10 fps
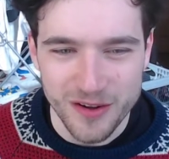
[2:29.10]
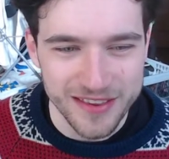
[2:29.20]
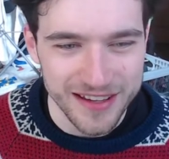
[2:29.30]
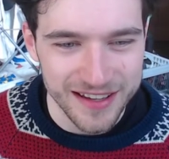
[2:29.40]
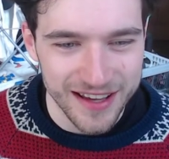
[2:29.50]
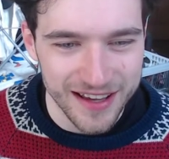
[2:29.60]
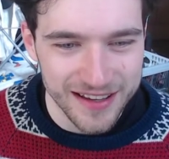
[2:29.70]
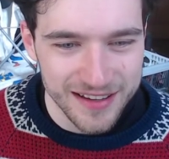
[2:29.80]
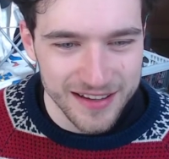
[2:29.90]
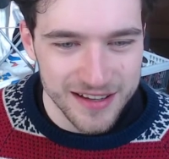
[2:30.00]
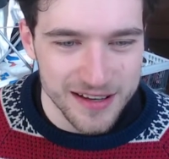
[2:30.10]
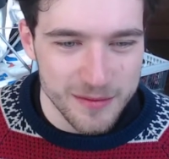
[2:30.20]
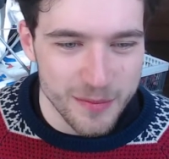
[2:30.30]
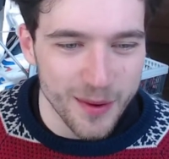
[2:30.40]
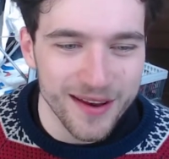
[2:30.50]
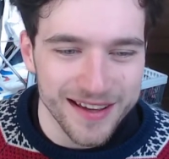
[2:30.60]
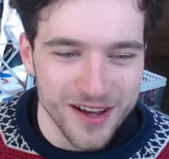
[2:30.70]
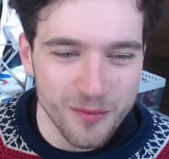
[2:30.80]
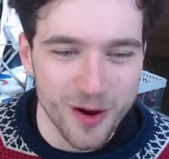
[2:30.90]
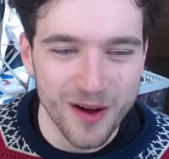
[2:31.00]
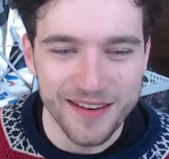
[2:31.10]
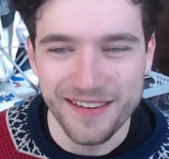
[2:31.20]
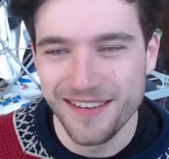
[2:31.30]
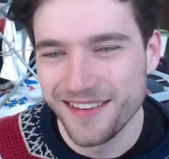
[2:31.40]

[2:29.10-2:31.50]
thing, yeah. But like, come on.